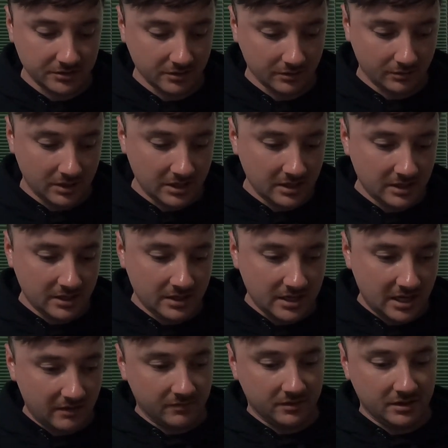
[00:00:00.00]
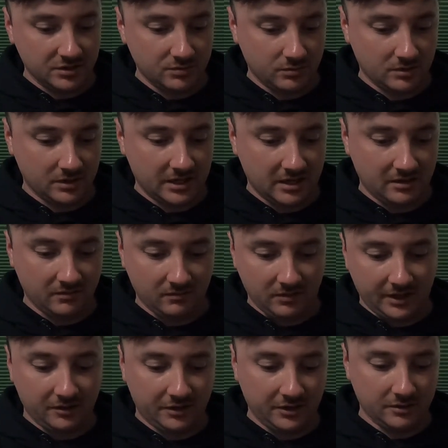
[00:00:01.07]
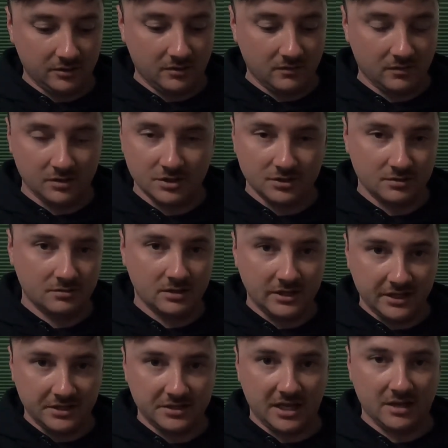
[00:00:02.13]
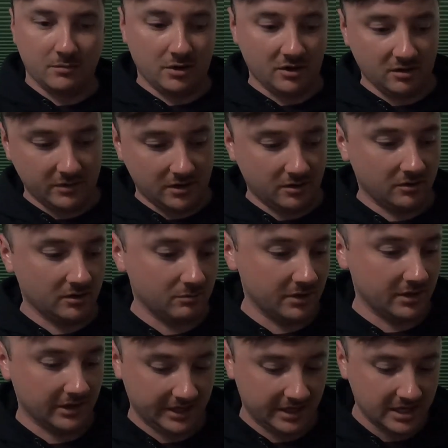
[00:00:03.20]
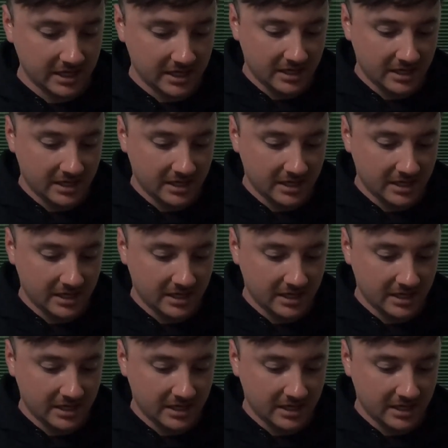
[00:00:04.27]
So having this one kind of like leaning over, just extend my arm out a little bit, like